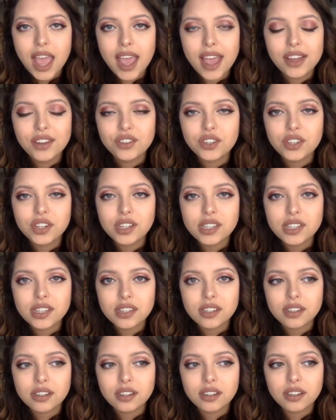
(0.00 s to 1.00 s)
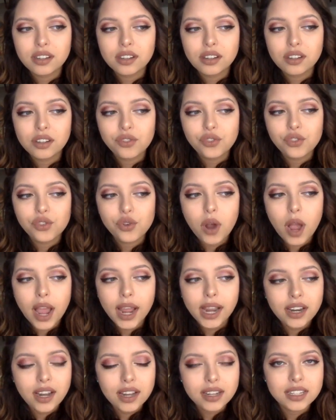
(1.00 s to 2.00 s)
and just
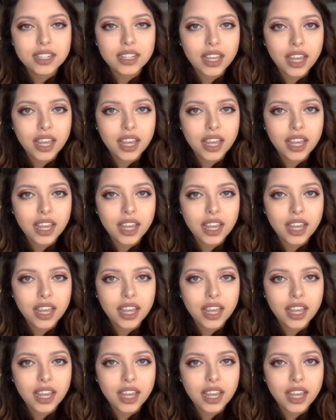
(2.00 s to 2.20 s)
try not to